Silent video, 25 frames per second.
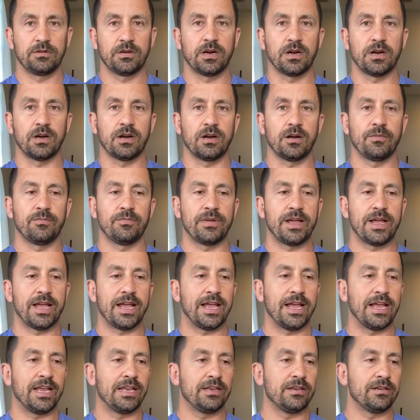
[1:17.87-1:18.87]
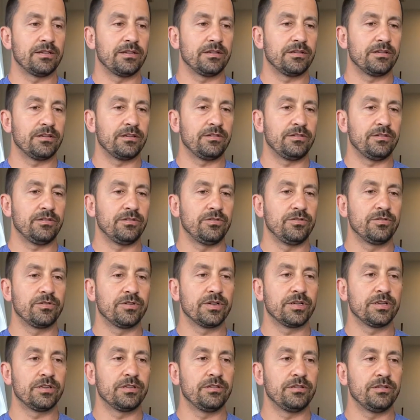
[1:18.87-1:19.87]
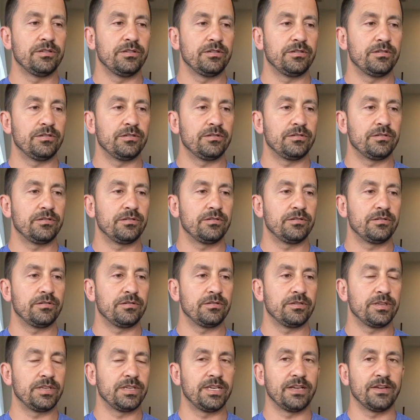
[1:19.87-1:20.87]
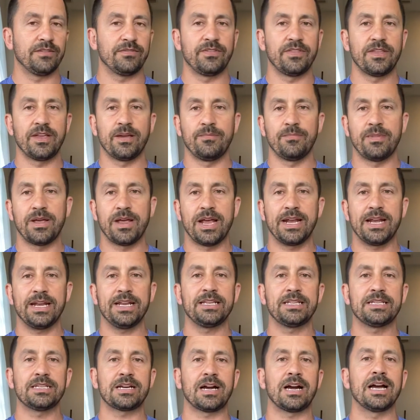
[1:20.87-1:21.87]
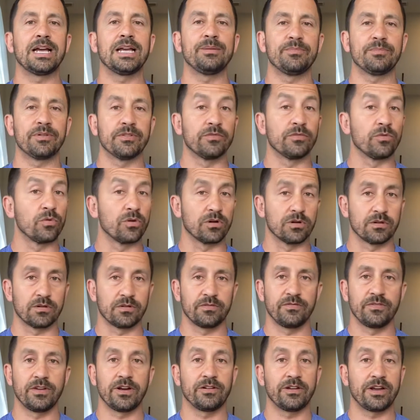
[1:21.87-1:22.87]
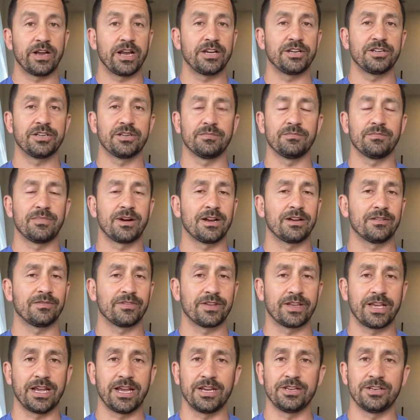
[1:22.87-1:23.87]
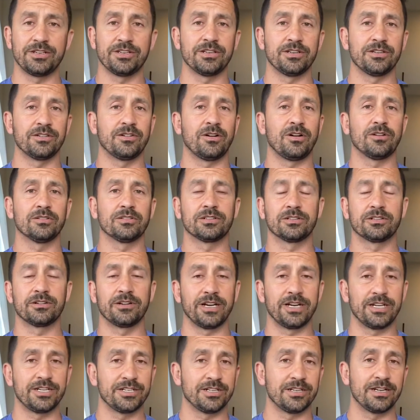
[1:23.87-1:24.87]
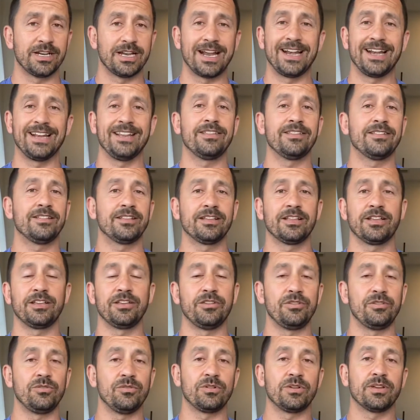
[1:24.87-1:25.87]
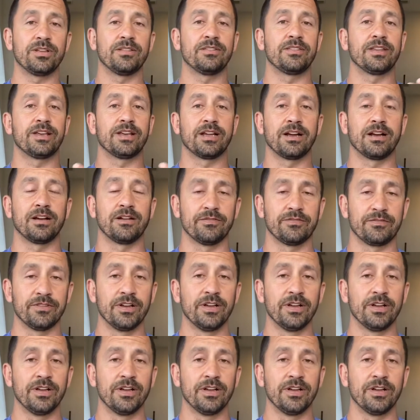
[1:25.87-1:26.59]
And you could give them any type of word, variation, modification, alteration, anything that you can think of.